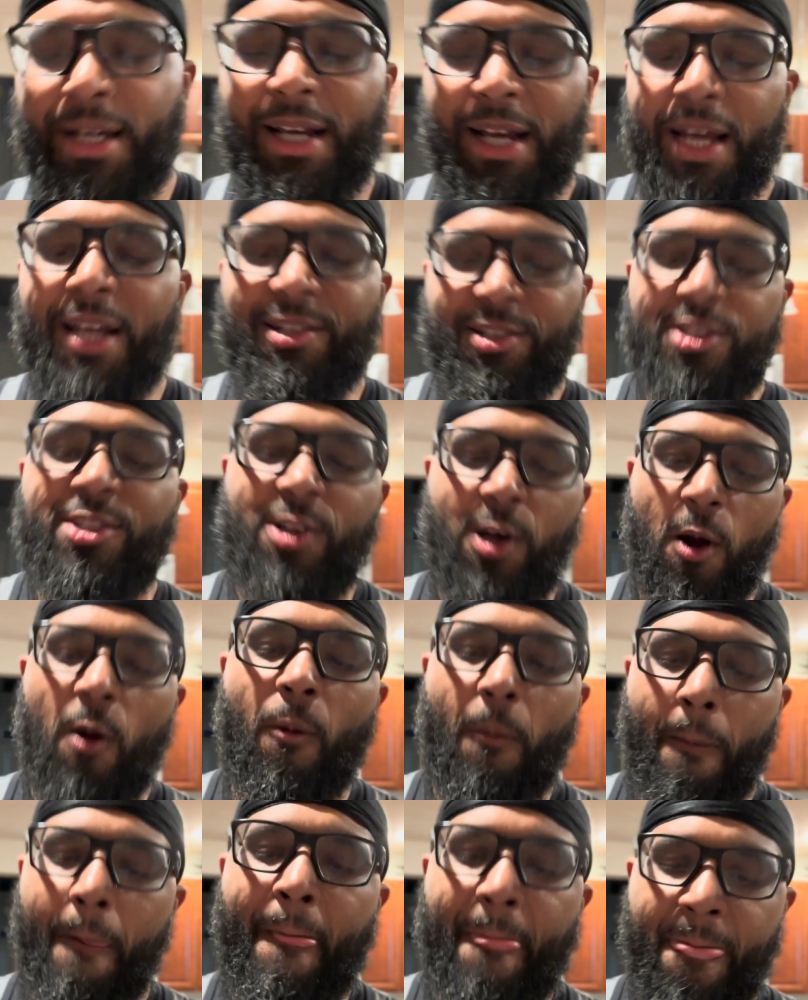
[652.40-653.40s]
And so,
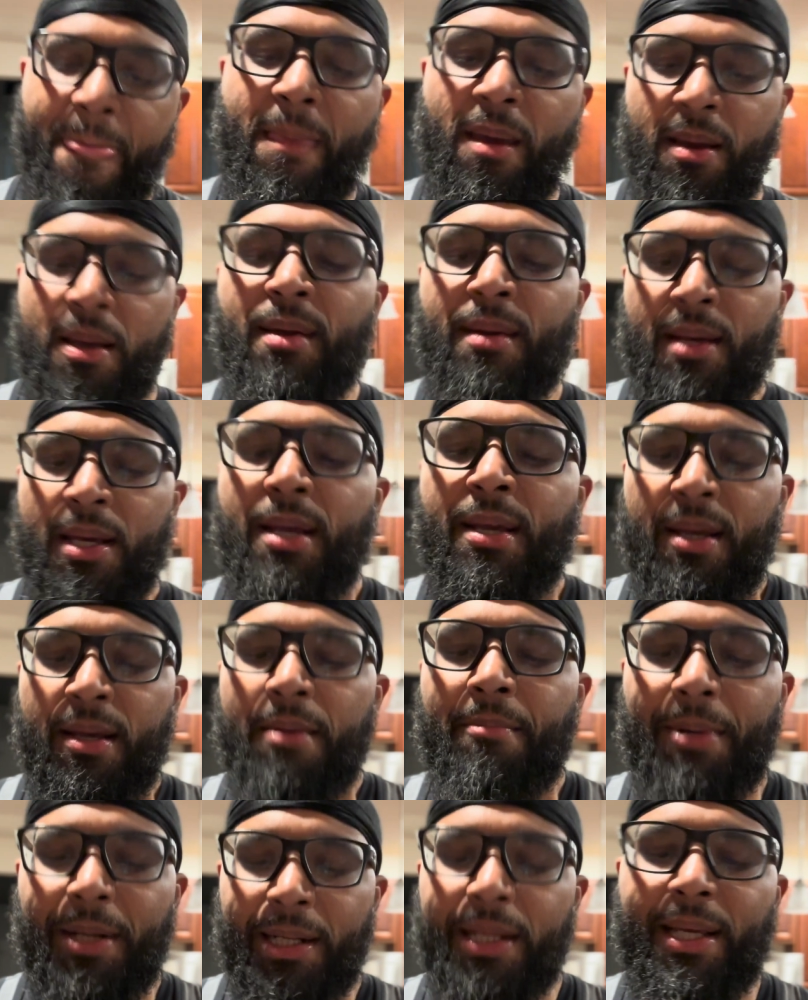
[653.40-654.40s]

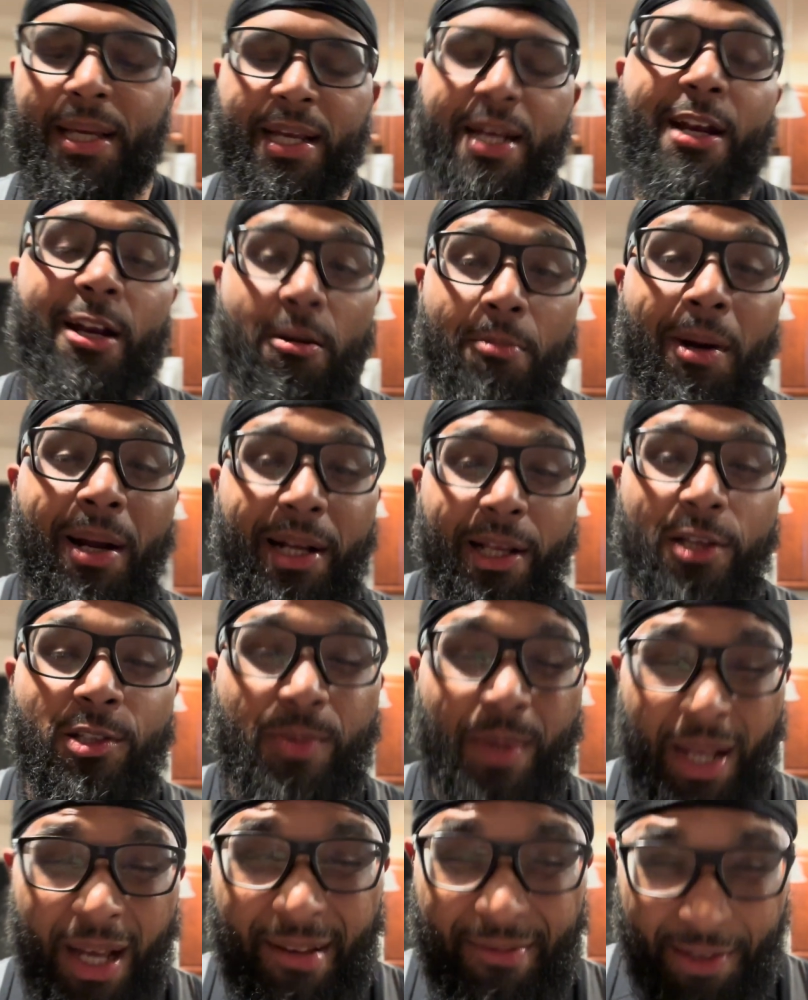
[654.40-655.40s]
but again, everybody else
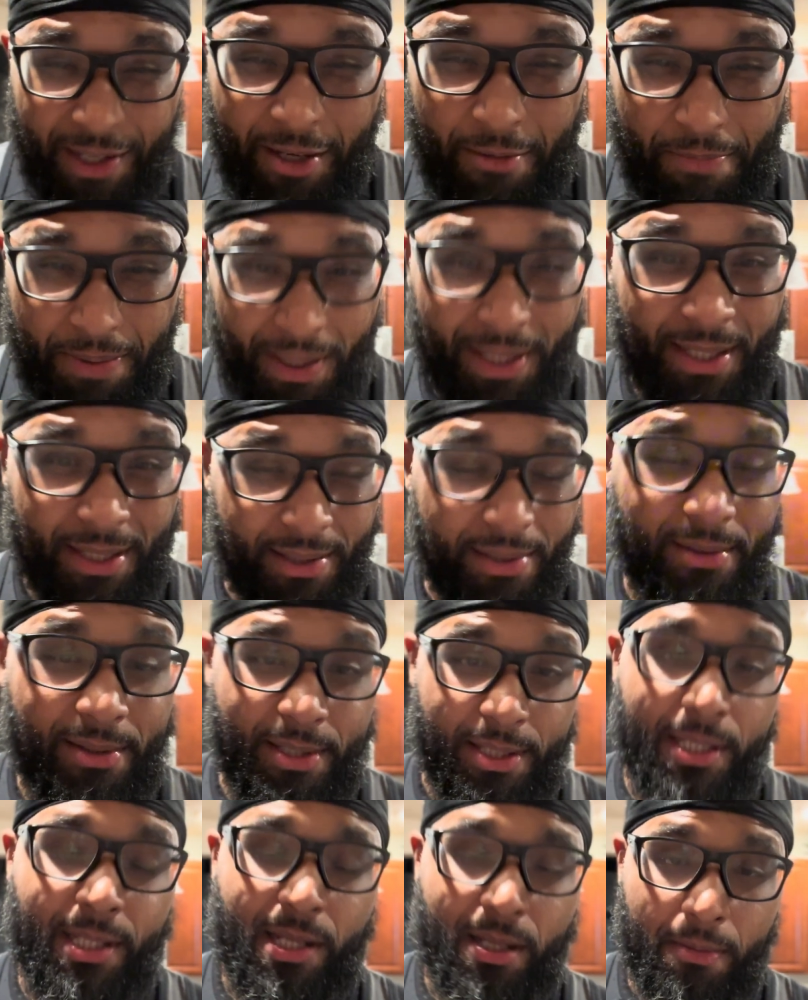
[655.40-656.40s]
will have their
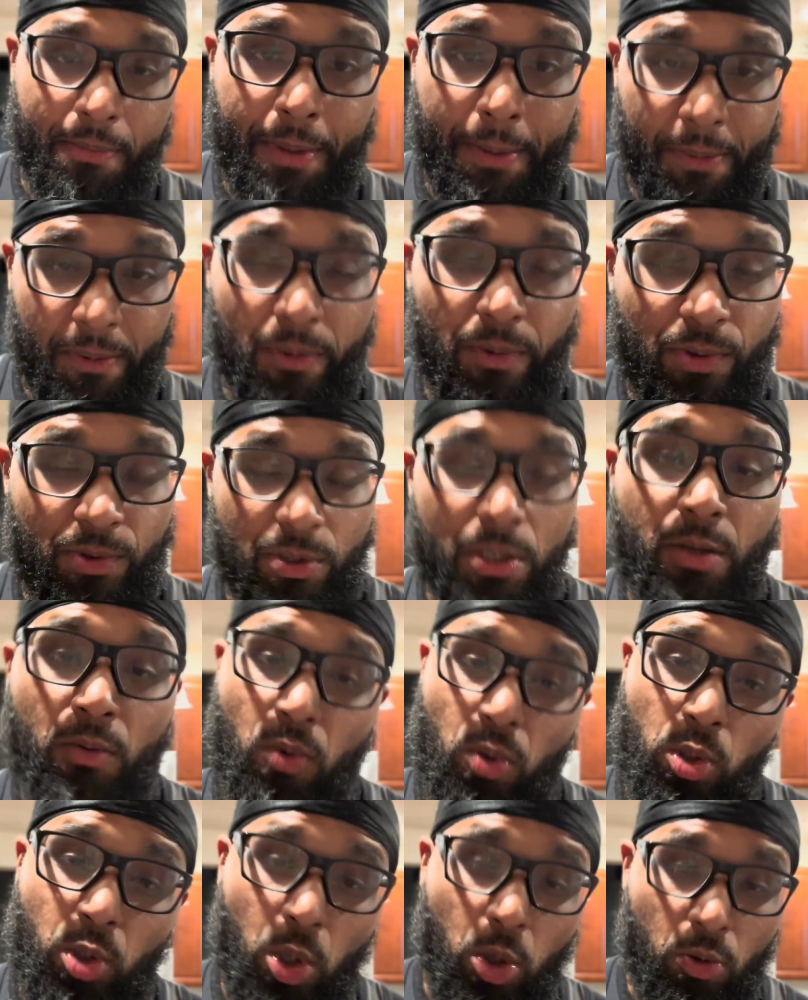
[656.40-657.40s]
opinions. People will say,
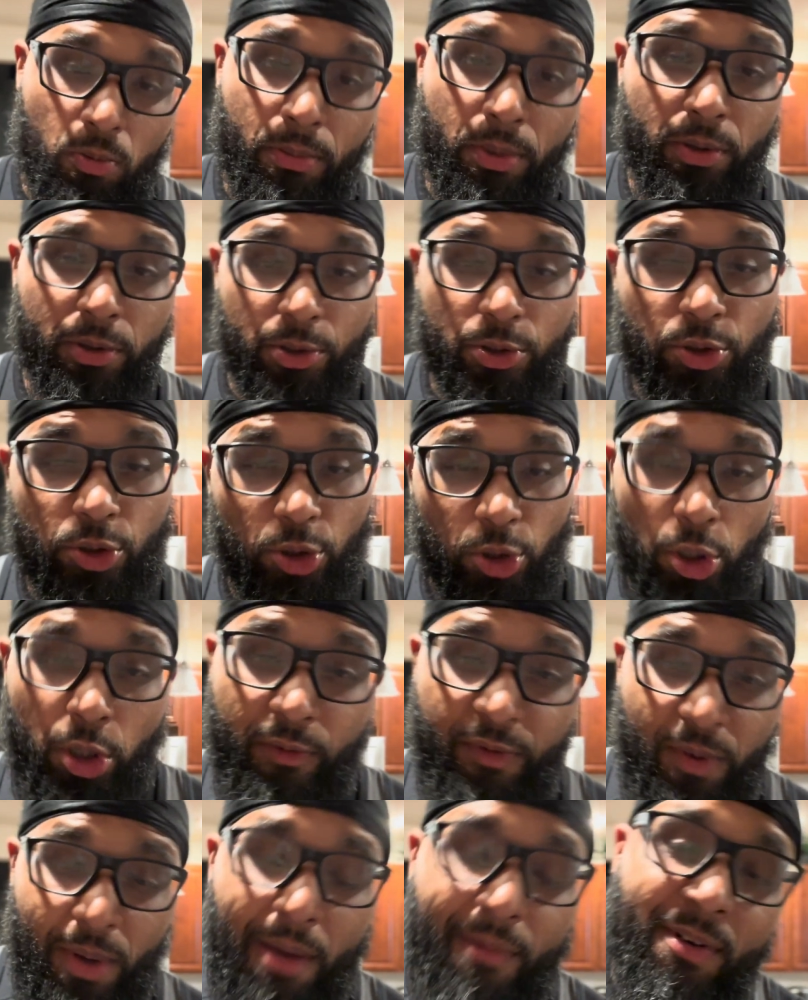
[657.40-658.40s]
well, goat milk is good
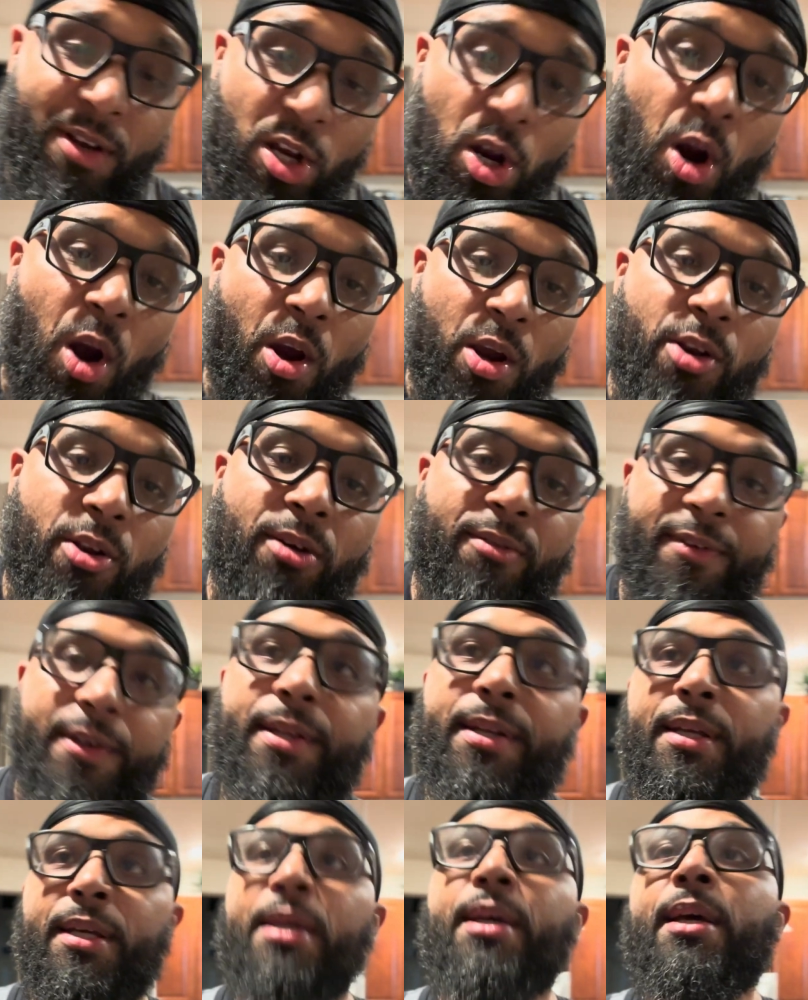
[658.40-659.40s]
if you have a carton of
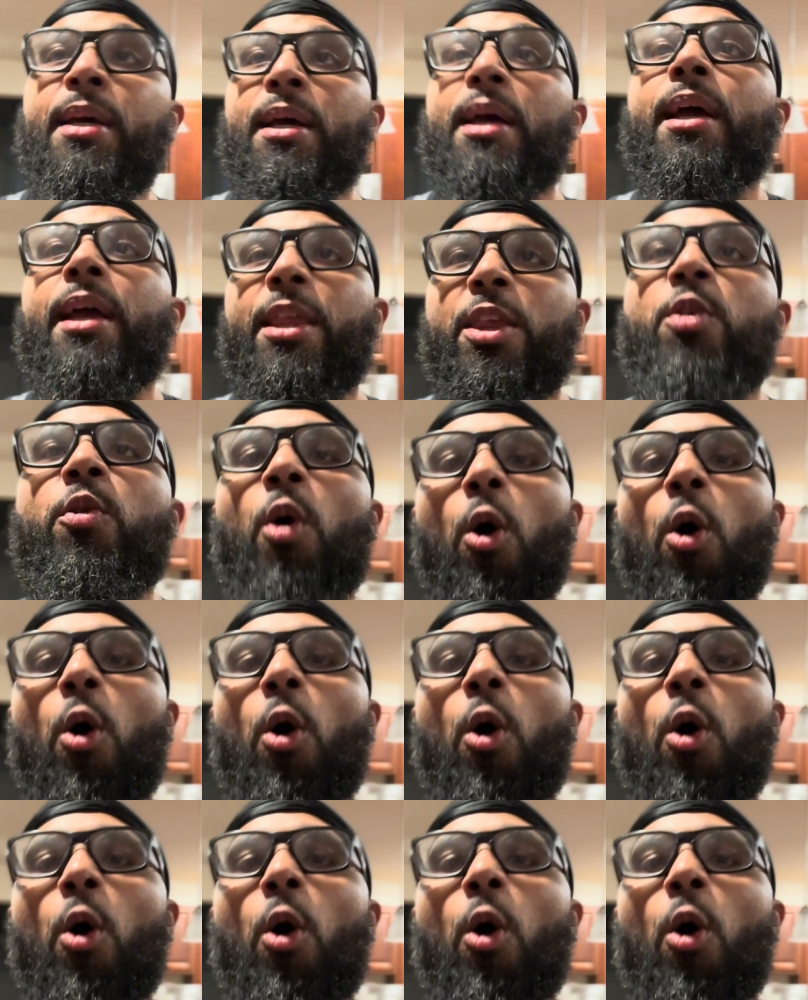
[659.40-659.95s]
it and you